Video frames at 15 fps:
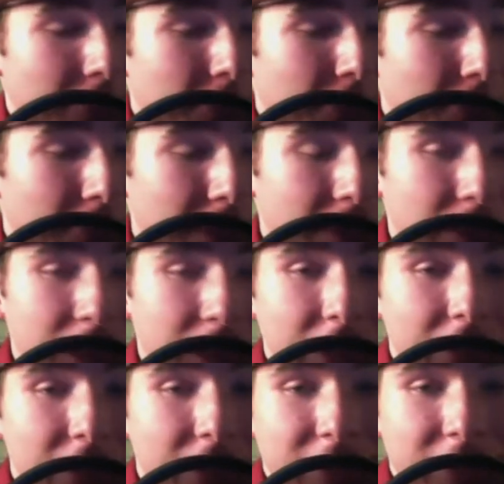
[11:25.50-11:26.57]
and I
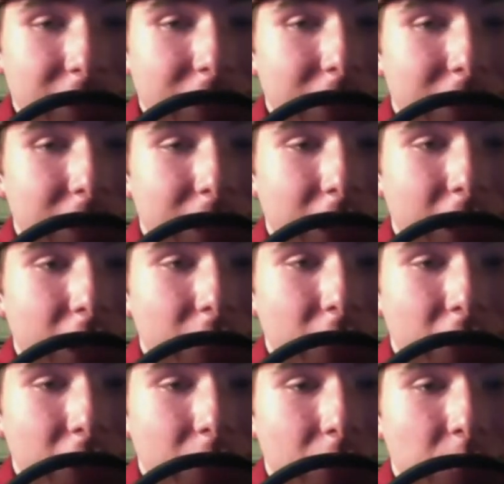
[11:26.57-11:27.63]
just did not have it
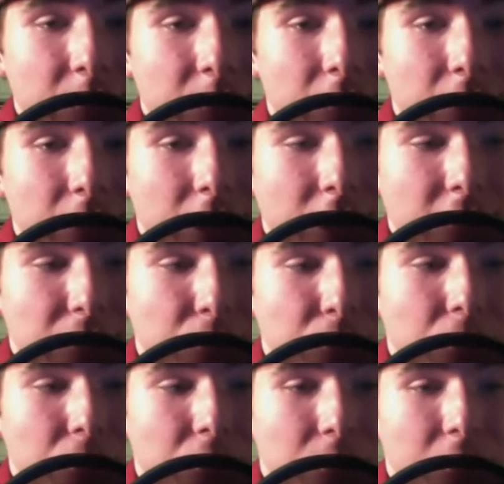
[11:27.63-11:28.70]
in me, but I swore
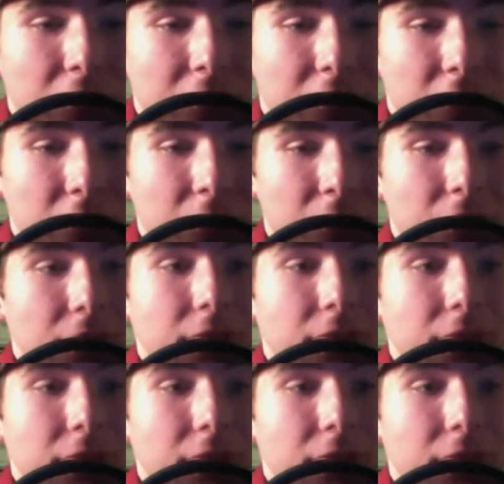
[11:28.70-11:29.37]
to myself,